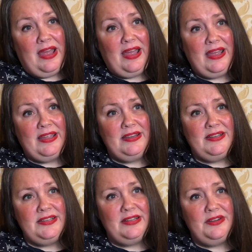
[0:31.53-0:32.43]

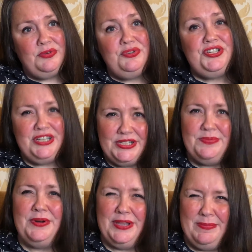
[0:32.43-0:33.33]
and coaching
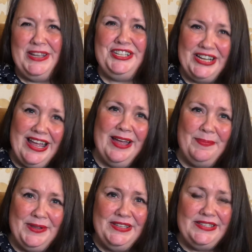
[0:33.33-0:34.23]
is where the magic
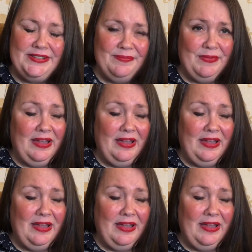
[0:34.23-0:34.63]
happens.